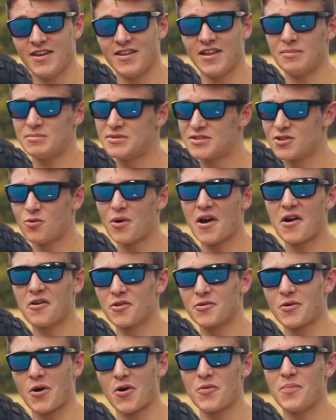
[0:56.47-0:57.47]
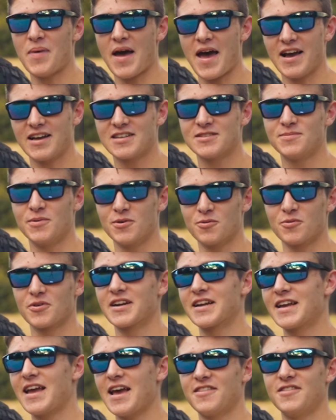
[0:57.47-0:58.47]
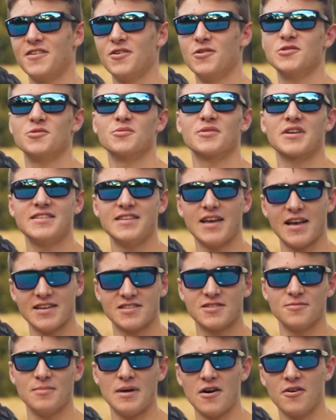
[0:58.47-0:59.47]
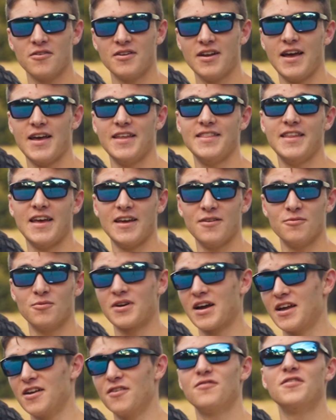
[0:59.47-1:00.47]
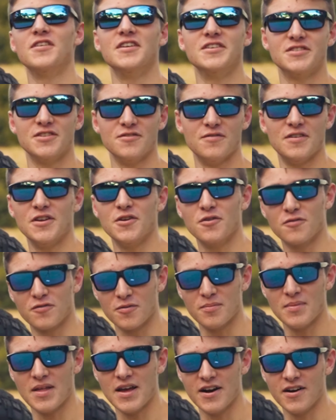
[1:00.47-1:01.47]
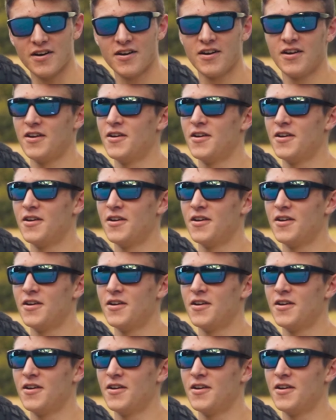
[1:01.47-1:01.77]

I'm still waiting on the Rotopax, but we're gonna get those and we're gonna test them out, and then we'll kind of finish the video from there.